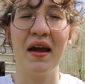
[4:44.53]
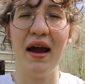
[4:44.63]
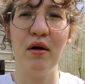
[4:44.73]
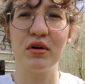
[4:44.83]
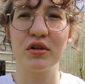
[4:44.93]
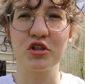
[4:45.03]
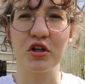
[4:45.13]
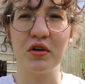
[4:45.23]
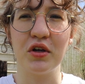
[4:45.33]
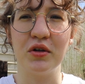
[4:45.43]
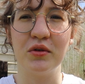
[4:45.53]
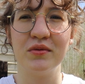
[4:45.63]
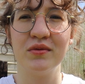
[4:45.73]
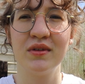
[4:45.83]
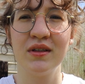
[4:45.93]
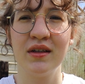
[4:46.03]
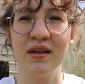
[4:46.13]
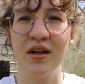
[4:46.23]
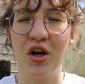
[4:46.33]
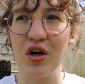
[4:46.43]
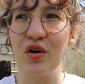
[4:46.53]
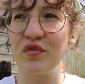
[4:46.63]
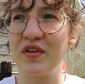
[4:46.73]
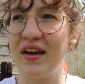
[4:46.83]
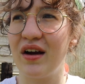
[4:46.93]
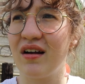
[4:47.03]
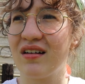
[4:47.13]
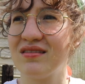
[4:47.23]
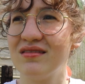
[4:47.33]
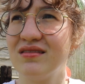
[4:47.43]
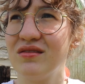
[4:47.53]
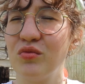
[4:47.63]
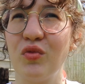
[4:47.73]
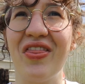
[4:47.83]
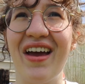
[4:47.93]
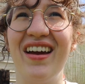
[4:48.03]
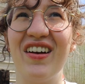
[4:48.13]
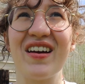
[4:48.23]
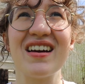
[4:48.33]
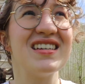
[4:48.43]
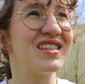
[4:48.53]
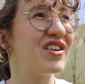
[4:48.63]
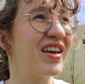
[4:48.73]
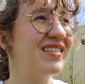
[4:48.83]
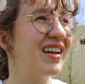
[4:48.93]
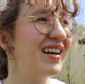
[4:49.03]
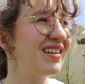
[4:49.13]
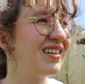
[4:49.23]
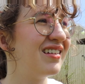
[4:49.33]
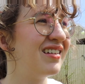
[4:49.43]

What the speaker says: I will go show you over there what that area is looking like.